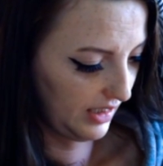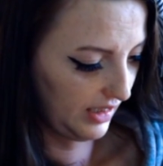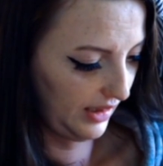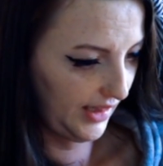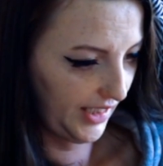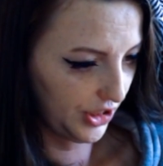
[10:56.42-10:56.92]

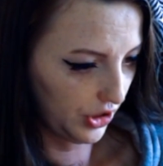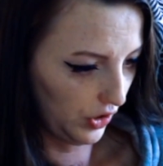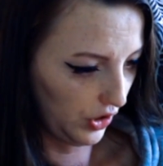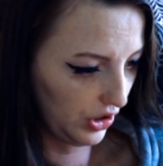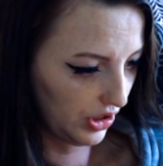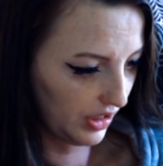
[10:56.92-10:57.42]

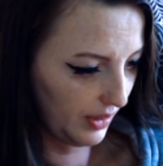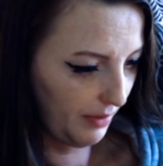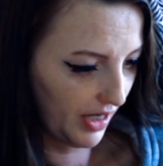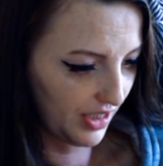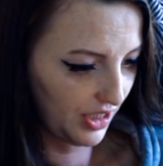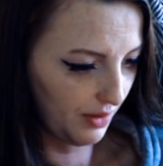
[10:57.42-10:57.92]
little
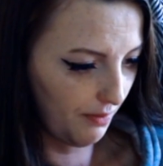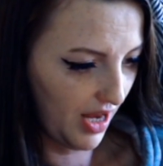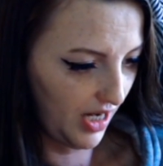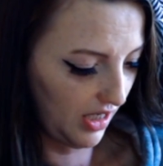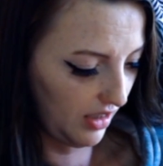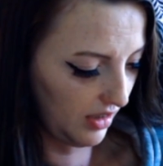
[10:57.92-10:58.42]
compared to the
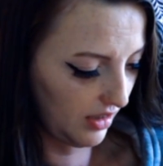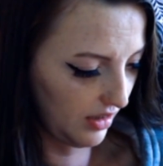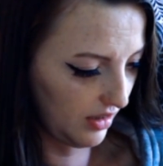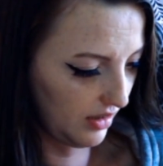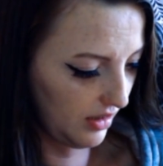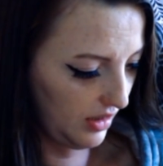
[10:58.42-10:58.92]
many,
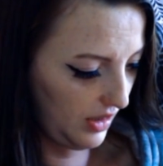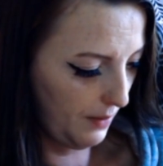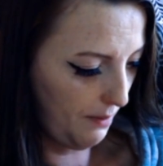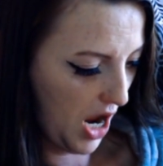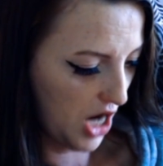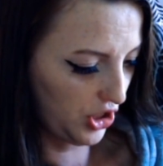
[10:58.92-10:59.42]
the
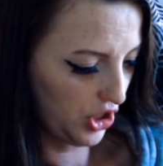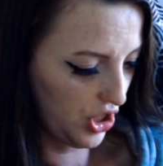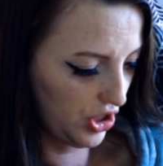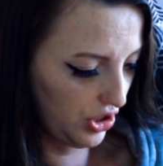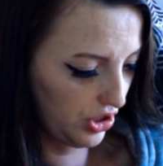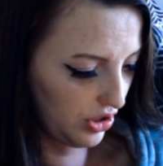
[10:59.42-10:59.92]

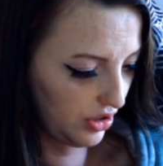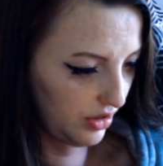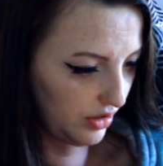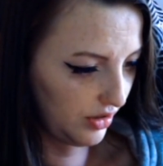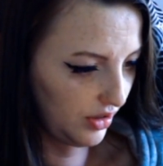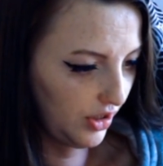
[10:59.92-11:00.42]
masses.
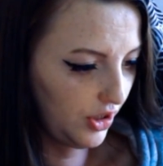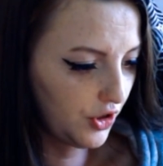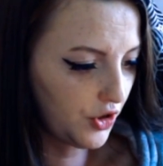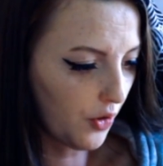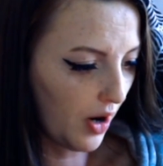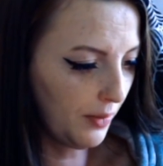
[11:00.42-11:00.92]

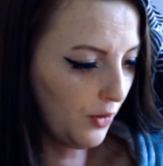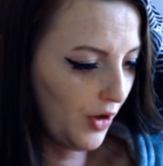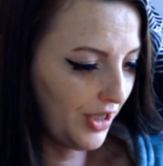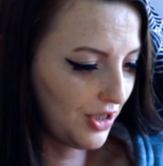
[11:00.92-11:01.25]
So I'm going